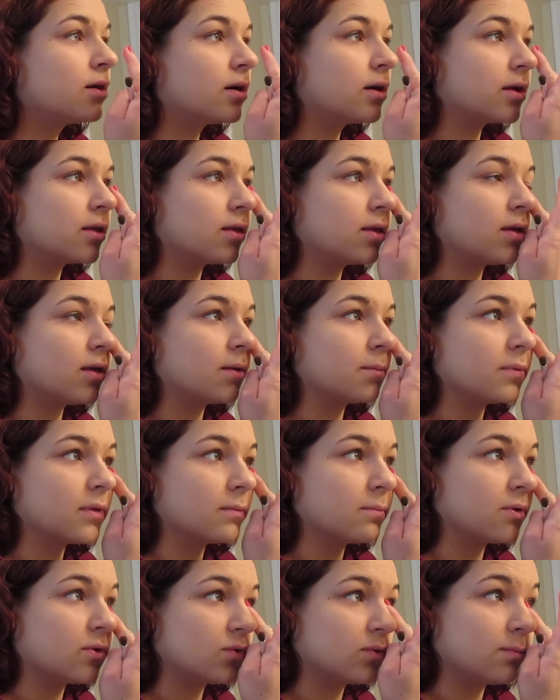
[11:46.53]
a tip
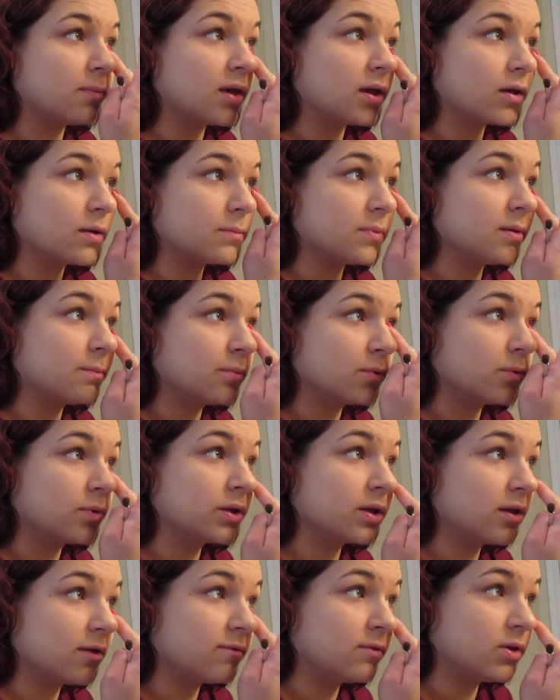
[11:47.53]
that most makeup people
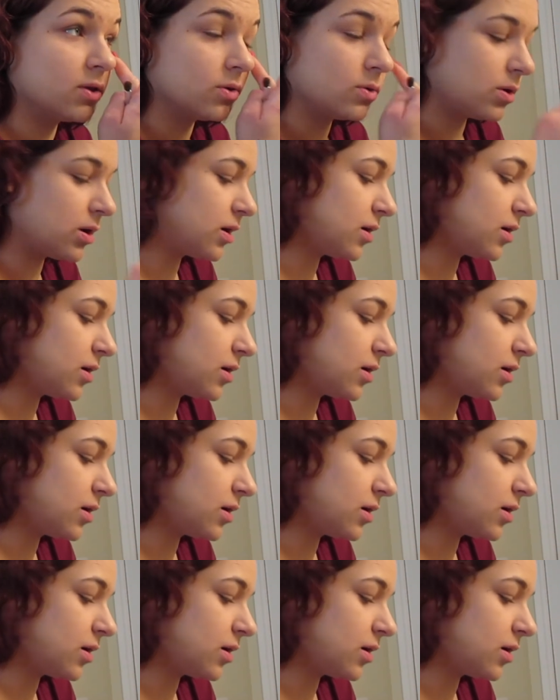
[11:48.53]
would give you.